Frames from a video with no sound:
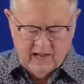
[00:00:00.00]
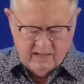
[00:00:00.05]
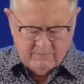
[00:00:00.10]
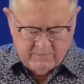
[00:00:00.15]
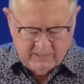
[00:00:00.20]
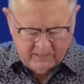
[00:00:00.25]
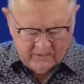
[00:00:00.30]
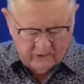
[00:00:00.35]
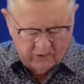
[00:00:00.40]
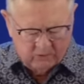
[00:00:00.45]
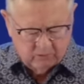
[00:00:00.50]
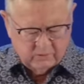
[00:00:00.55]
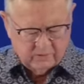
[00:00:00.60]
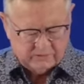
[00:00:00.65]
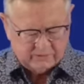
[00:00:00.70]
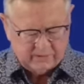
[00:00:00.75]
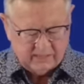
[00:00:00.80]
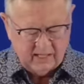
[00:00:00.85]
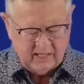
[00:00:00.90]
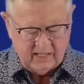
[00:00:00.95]
I mean, who
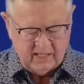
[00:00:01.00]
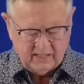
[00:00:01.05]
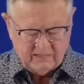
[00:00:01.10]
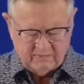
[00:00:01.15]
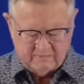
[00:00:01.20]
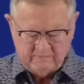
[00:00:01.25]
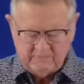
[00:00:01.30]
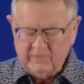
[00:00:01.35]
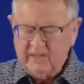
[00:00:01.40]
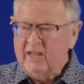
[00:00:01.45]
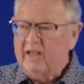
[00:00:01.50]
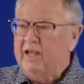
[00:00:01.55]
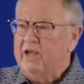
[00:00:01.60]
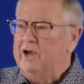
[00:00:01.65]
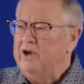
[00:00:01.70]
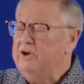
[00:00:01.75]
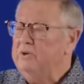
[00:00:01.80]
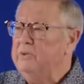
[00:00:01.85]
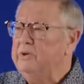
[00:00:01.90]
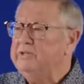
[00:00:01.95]
was God?
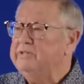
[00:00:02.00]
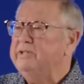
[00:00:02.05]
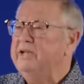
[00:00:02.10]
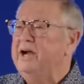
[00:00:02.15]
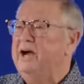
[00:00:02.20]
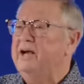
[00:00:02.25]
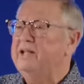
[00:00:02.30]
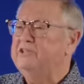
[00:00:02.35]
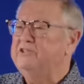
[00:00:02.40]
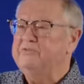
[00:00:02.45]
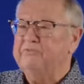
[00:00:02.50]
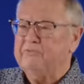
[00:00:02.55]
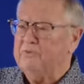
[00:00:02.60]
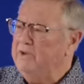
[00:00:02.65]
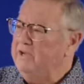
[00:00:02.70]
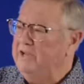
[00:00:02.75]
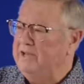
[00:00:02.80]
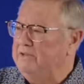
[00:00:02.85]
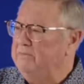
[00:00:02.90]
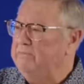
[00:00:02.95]
Who was God's
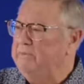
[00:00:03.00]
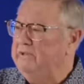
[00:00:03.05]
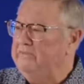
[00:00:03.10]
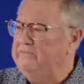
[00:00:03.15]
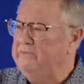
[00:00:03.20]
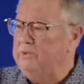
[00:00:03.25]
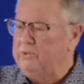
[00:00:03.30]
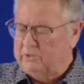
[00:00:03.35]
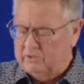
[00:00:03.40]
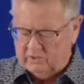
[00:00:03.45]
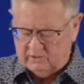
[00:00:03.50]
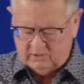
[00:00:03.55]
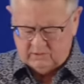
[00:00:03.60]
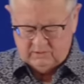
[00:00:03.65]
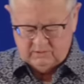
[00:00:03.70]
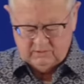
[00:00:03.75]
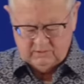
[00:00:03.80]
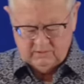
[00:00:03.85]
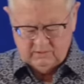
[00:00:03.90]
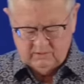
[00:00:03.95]
friend
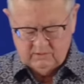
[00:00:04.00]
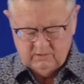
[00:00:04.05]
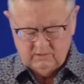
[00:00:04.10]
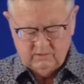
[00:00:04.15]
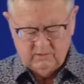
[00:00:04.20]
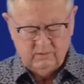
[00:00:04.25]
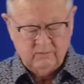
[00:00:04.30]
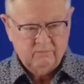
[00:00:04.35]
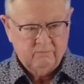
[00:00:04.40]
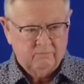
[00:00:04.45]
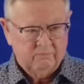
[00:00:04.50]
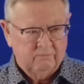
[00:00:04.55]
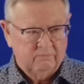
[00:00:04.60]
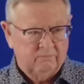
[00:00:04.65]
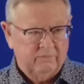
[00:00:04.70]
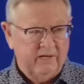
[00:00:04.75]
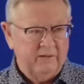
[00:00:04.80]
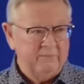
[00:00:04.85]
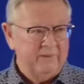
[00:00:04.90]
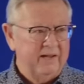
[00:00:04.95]
before
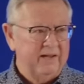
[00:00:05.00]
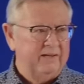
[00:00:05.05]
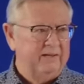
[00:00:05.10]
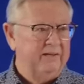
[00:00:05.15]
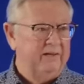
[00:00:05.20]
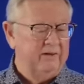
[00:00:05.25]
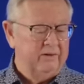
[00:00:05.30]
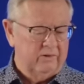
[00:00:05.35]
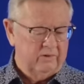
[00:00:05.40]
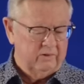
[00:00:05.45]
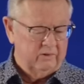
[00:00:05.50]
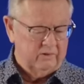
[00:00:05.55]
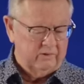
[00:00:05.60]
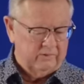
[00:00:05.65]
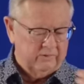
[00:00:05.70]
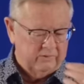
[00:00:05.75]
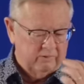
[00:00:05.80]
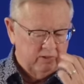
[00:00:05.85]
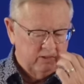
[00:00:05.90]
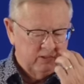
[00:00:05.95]
he made the
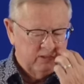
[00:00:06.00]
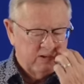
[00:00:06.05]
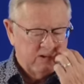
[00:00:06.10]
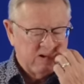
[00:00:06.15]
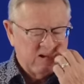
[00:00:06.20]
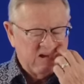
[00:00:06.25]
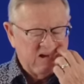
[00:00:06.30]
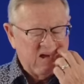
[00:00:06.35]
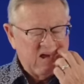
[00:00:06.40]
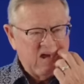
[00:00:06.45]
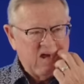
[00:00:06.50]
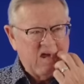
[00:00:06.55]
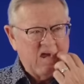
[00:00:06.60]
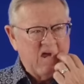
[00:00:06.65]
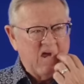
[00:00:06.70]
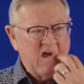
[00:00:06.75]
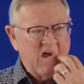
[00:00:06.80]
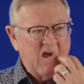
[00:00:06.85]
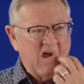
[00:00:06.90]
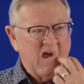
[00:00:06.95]
earth?
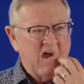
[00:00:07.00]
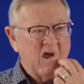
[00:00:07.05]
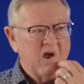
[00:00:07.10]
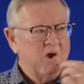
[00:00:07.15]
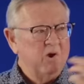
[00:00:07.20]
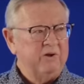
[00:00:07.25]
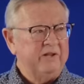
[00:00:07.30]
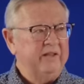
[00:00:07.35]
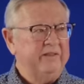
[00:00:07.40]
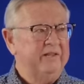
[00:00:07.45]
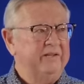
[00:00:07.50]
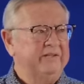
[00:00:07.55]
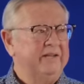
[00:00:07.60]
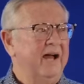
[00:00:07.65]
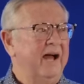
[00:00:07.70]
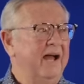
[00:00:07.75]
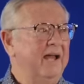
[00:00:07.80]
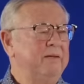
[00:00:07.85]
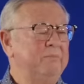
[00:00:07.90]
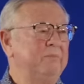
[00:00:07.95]
Who did the
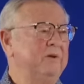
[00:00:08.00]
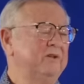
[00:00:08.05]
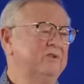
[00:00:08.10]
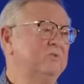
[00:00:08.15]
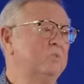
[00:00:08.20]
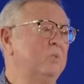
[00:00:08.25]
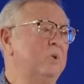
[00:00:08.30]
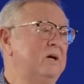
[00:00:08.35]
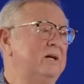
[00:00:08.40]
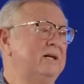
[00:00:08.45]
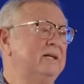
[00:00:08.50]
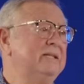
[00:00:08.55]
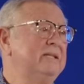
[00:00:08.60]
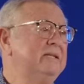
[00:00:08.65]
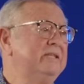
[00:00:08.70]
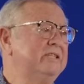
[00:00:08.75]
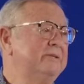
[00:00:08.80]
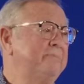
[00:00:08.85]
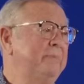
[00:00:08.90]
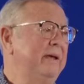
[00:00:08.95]
timeless
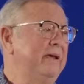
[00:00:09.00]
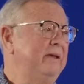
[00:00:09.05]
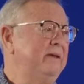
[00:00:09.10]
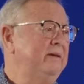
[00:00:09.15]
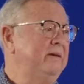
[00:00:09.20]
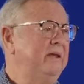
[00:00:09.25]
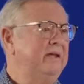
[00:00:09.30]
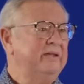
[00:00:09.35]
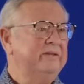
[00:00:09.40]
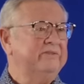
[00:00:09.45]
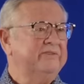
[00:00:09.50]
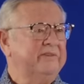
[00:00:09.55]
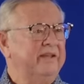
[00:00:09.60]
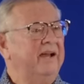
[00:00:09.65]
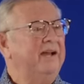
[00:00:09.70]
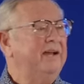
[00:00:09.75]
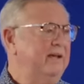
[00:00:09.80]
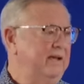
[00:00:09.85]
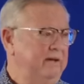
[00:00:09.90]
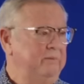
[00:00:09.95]
one spend his
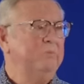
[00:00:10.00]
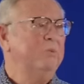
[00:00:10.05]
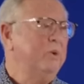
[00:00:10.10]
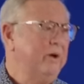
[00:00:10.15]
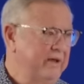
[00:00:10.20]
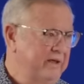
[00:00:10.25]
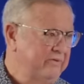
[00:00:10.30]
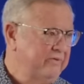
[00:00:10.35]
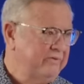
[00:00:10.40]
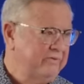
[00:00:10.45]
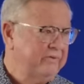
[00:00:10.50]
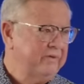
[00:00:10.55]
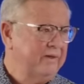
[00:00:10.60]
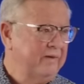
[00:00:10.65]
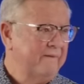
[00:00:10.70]
time with?